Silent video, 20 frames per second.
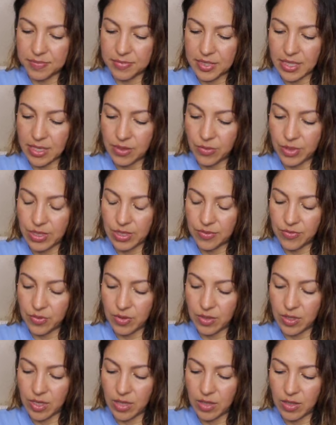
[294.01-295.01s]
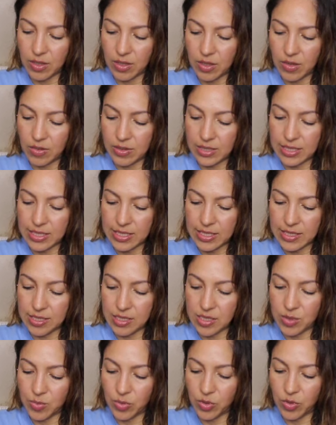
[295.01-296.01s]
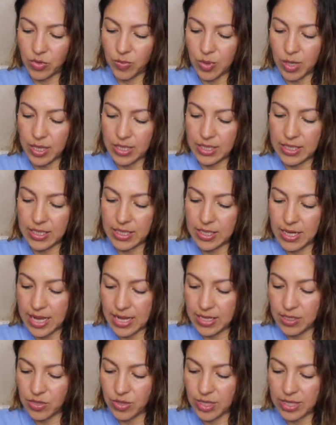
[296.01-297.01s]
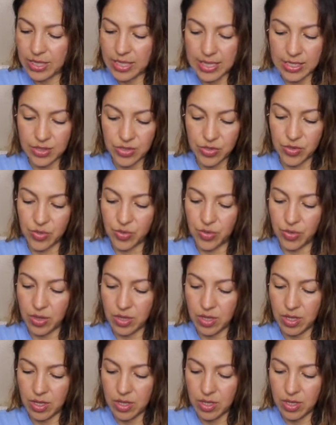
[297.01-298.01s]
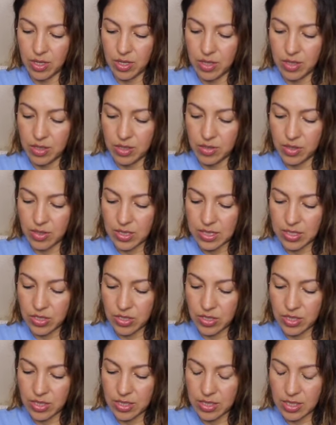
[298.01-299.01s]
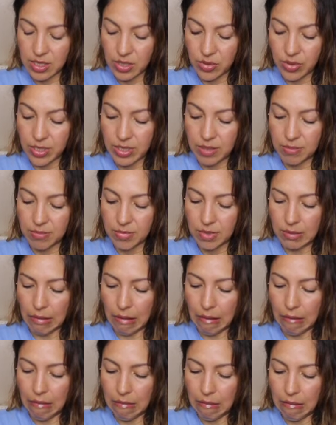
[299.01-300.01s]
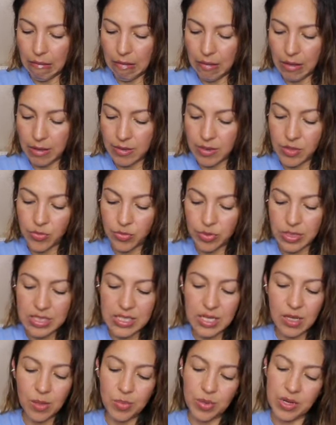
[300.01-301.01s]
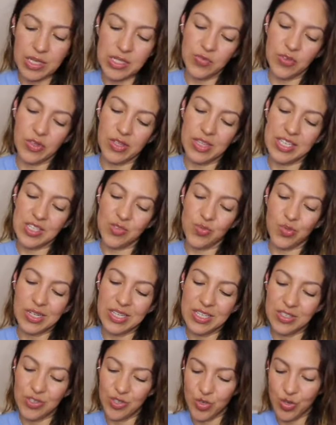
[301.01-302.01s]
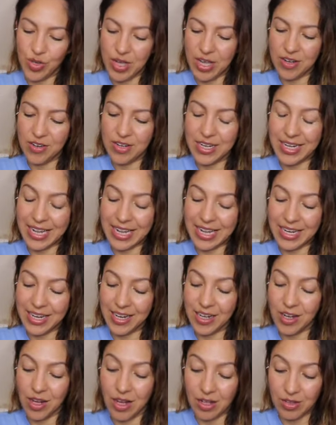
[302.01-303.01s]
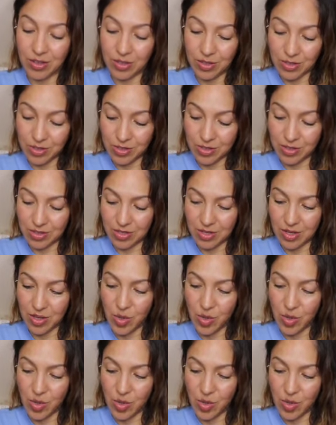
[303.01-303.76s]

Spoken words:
Get ready for another long list. Smooth, brighten, hydrate, and soothe. So this is just a cream. The retail price for this one is $280.